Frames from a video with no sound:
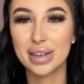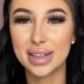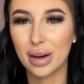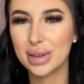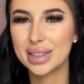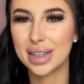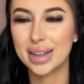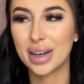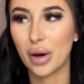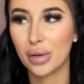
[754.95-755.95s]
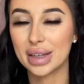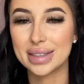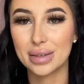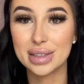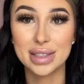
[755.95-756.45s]
I always think oh, that
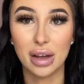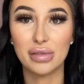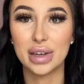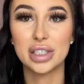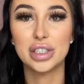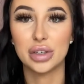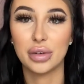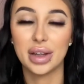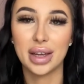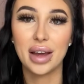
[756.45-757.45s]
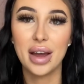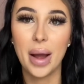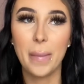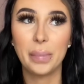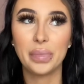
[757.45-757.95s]
sounds selfish,
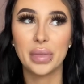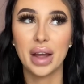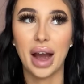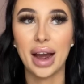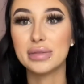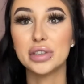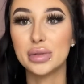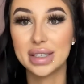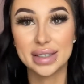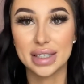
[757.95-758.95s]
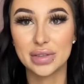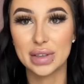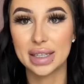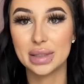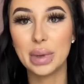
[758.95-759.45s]
I have to do these things for
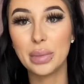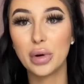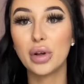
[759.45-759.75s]
these people,